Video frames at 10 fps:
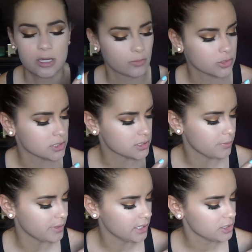which is the
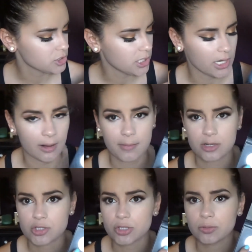banana shade, and I'm not
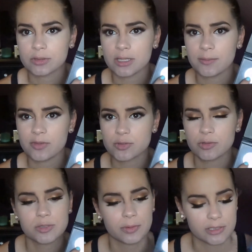sure what the name of this one
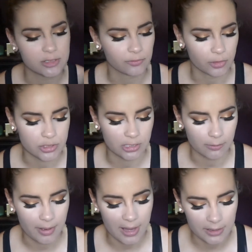is, but it's the first shade in the
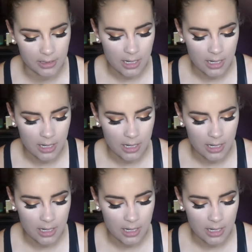palette.